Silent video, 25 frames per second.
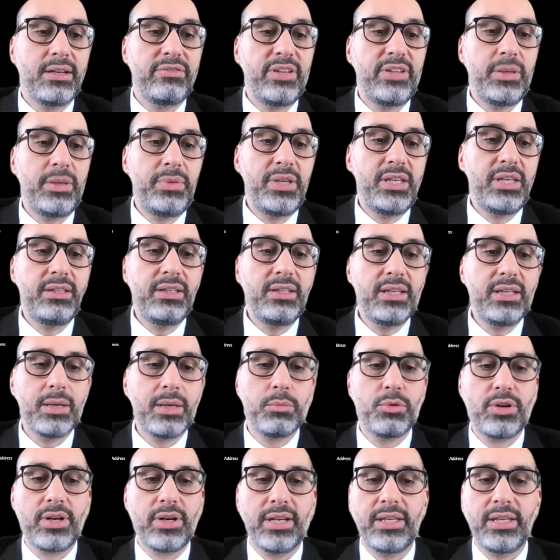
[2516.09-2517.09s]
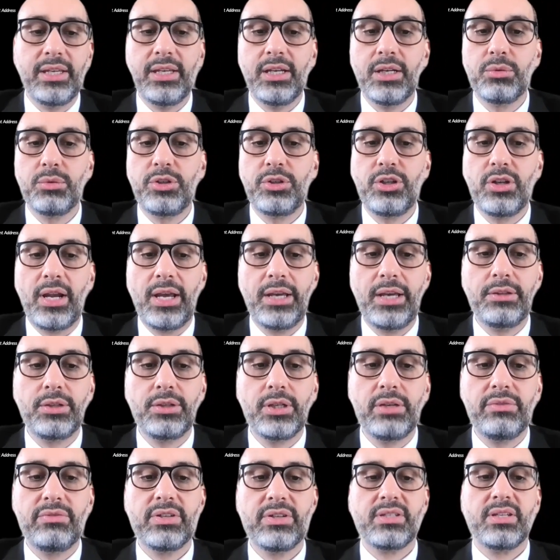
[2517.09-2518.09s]
VP Dina Burai, would you like to
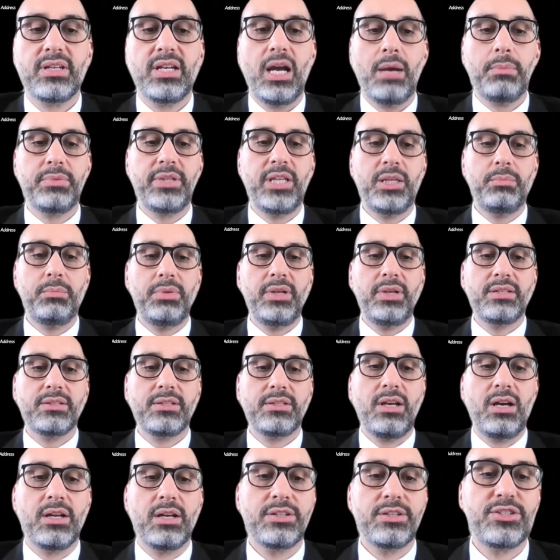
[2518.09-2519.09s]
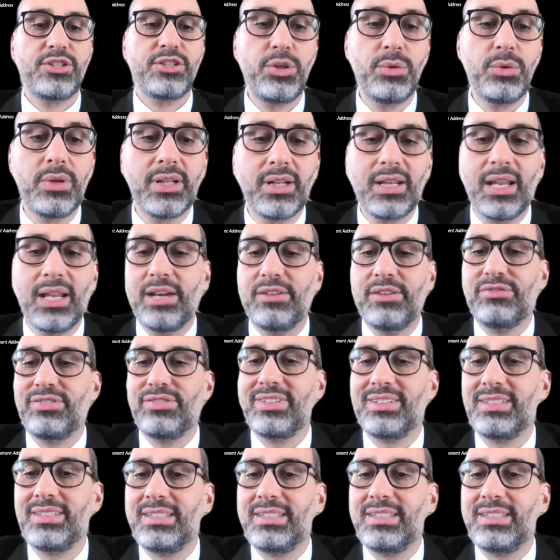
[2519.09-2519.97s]
give us an update, please, on student life?